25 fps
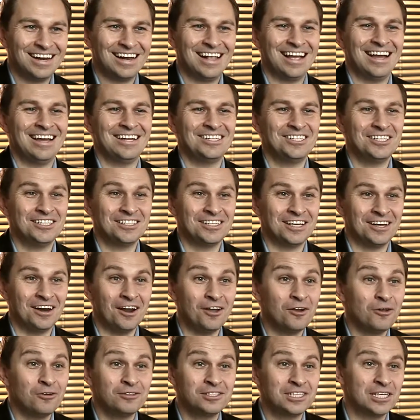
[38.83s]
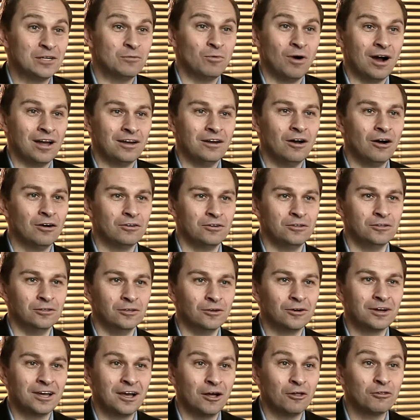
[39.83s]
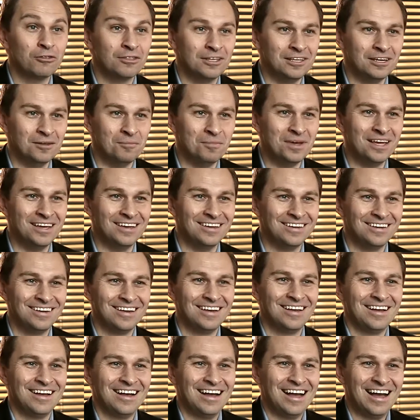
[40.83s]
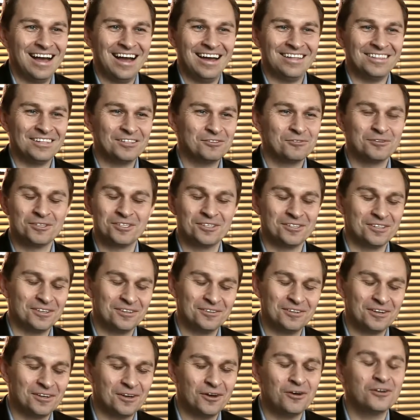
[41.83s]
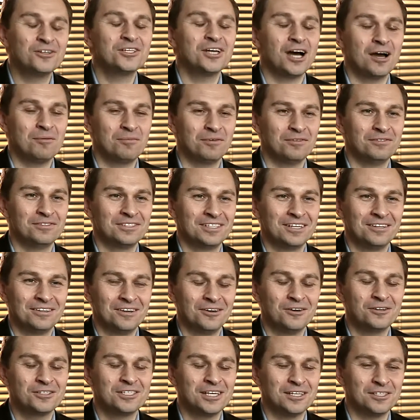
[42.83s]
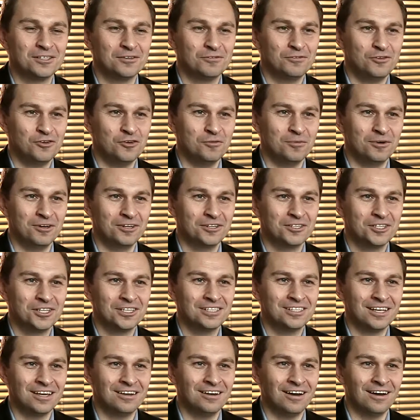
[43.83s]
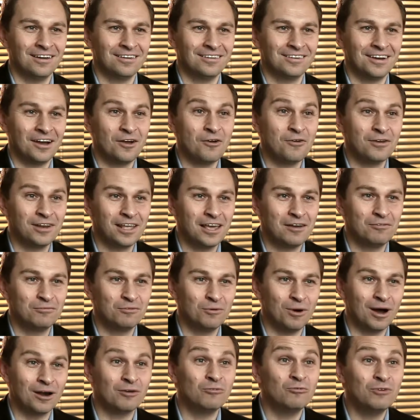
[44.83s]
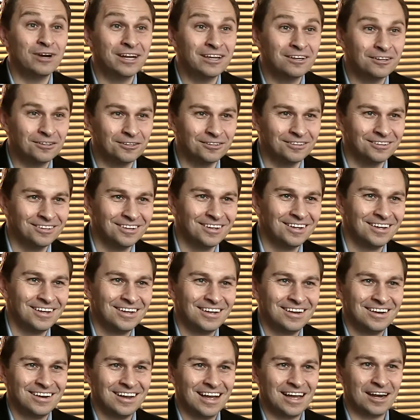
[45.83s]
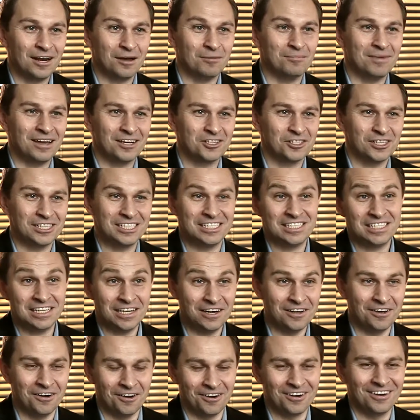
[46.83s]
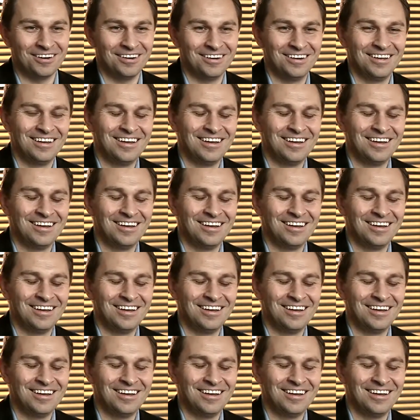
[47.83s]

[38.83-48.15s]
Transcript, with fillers: And she said, I don't see why not. You look healthy to me. And this was her type of, her sense of humor. She said, I only have one wrinkle and I'm actually sitting on it.